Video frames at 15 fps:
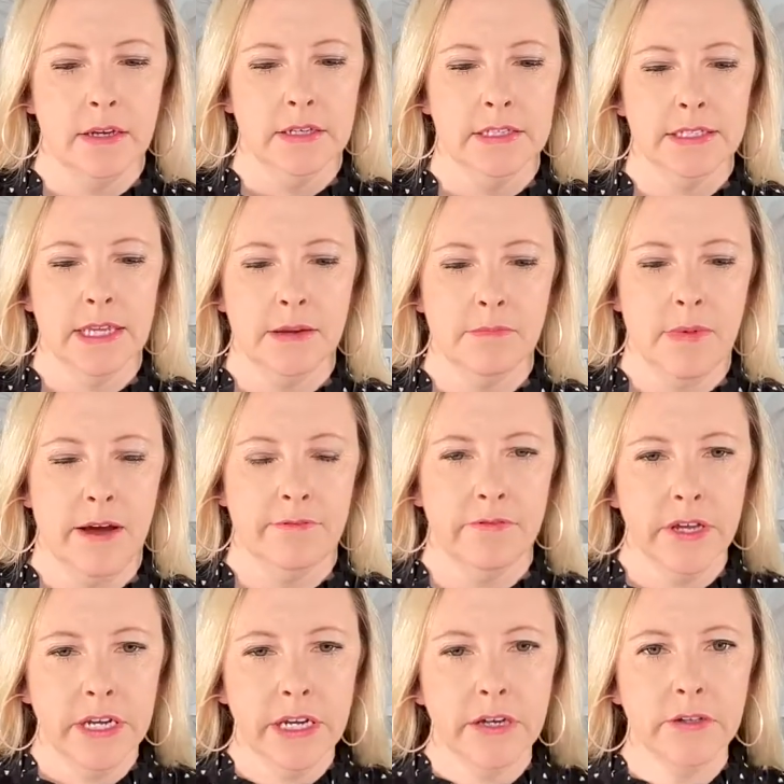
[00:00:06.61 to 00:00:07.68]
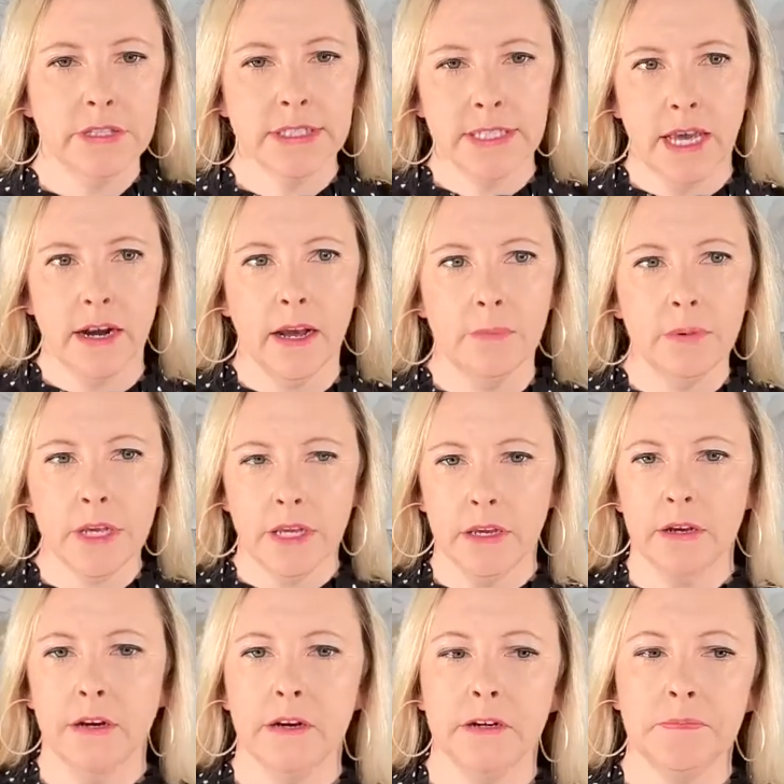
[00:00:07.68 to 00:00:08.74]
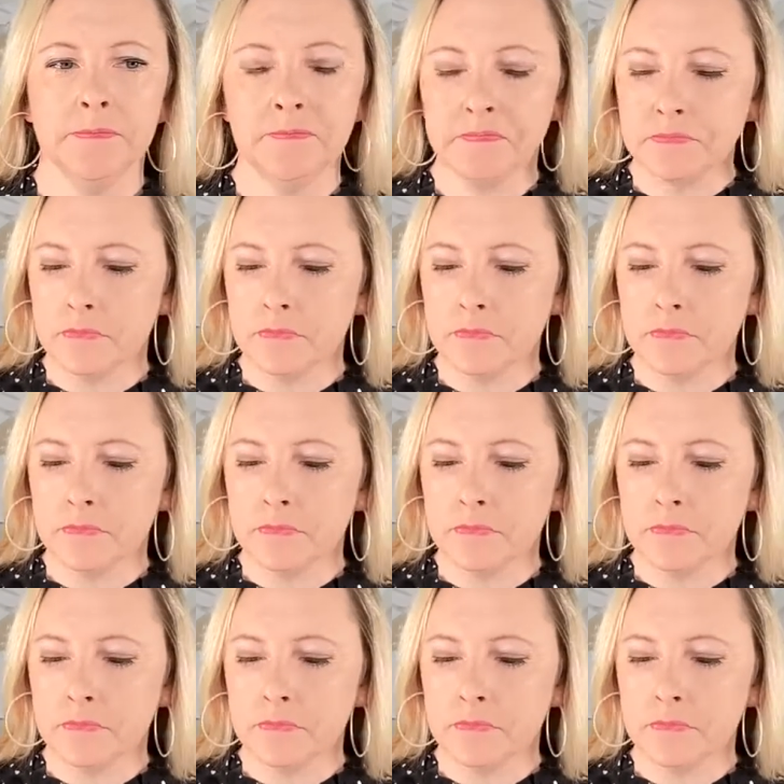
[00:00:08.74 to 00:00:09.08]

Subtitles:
Just getting my video set up here.